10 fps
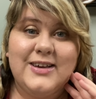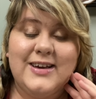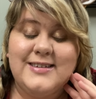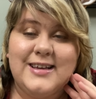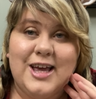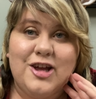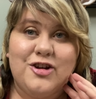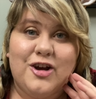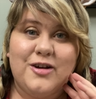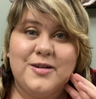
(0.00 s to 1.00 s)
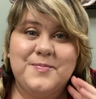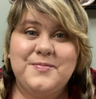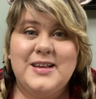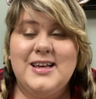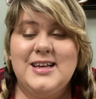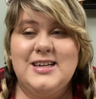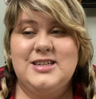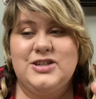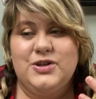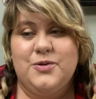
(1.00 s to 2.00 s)
because I can't talk,
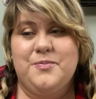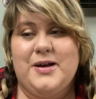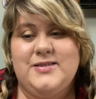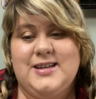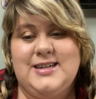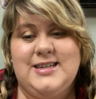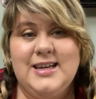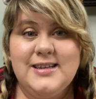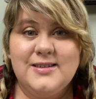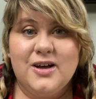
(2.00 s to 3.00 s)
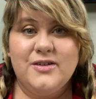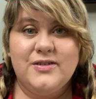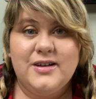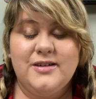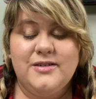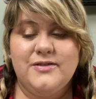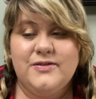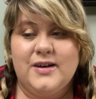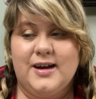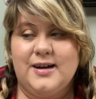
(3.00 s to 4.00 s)
to bounce ideas off of.
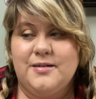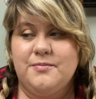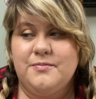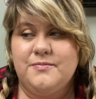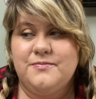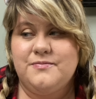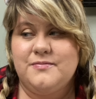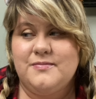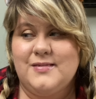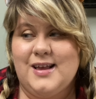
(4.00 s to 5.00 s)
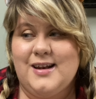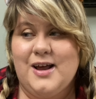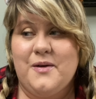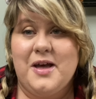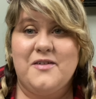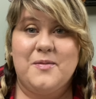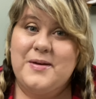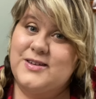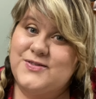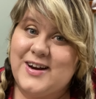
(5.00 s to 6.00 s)
Um, and now I have a
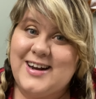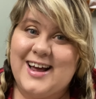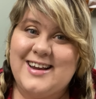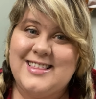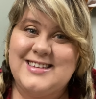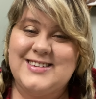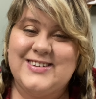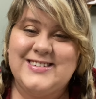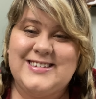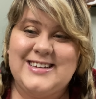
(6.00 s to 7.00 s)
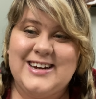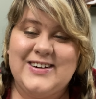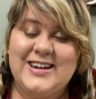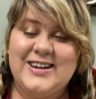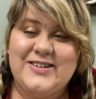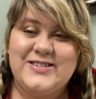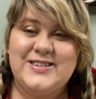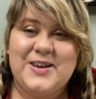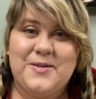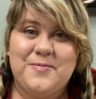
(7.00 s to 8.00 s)
best friend out of this whole scenario.
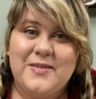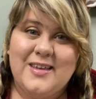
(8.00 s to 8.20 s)
So